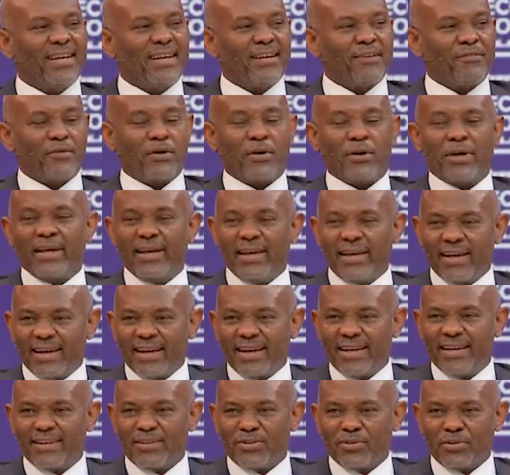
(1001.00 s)
For
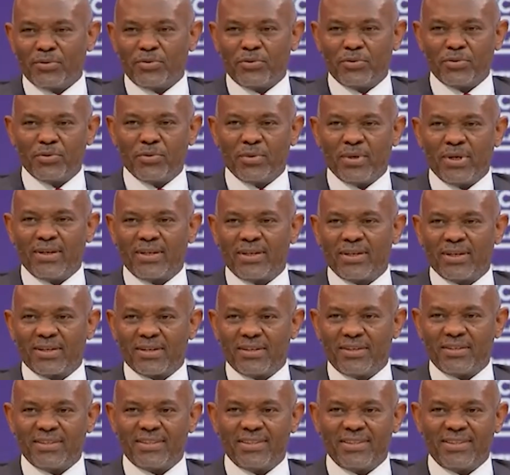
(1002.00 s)
AI to do well on the
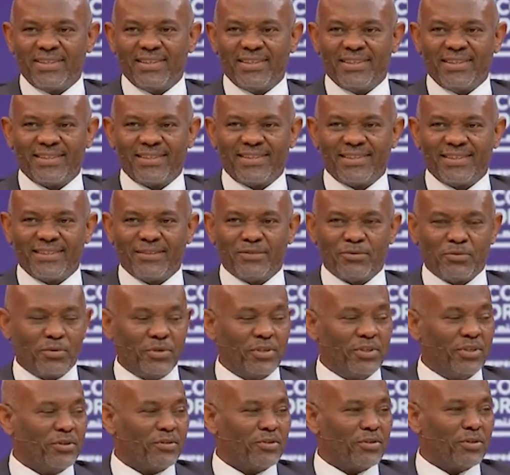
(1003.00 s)
continent, we
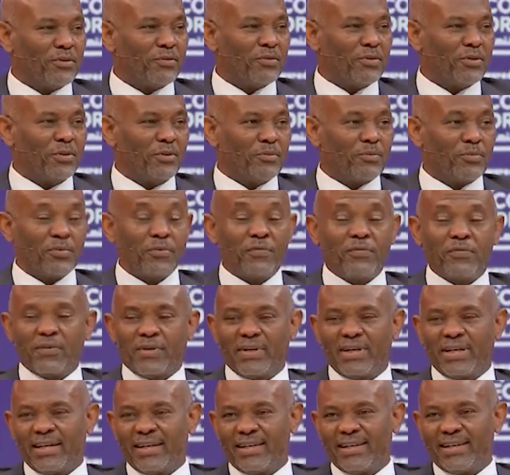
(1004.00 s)
need to even improve
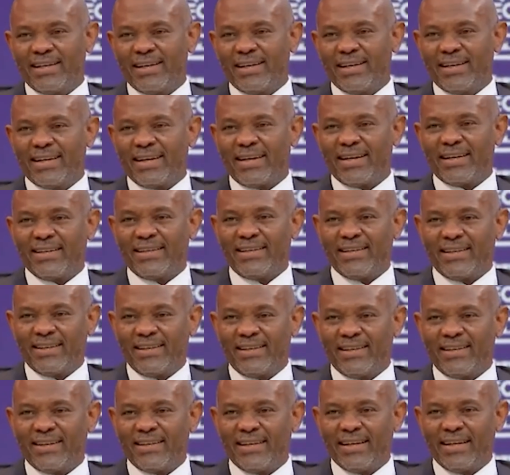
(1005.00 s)
further
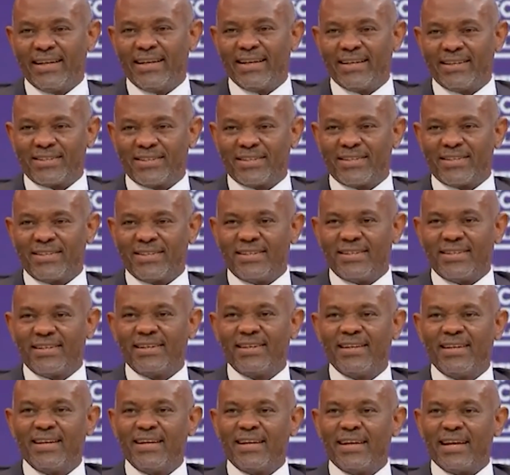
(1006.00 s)
the electricity
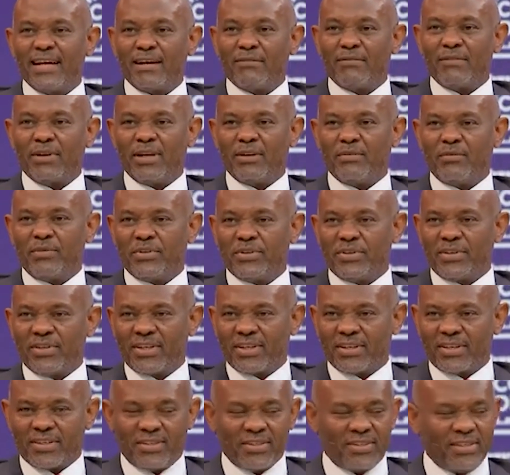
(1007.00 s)
availability on
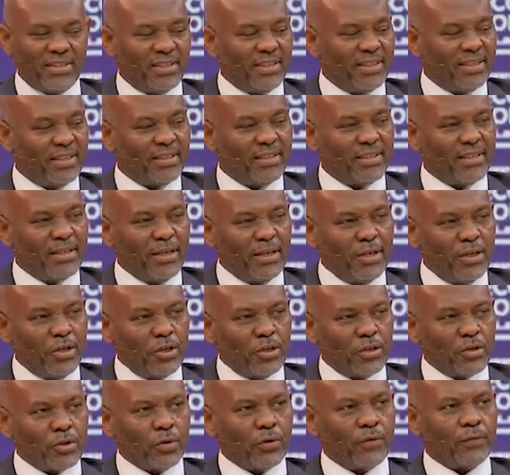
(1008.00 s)
the continent.
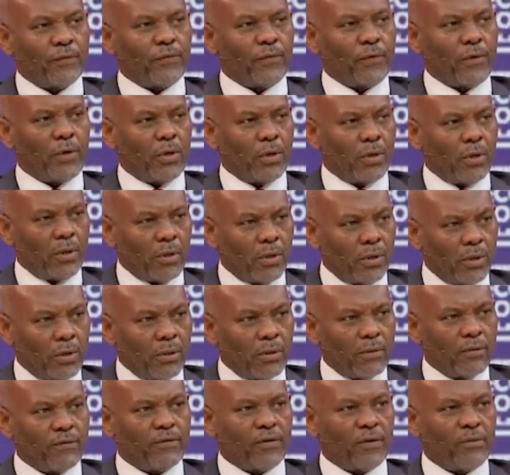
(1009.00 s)
So
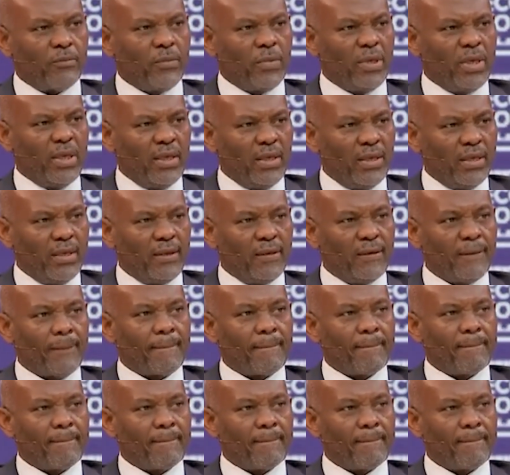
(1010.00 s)
for me,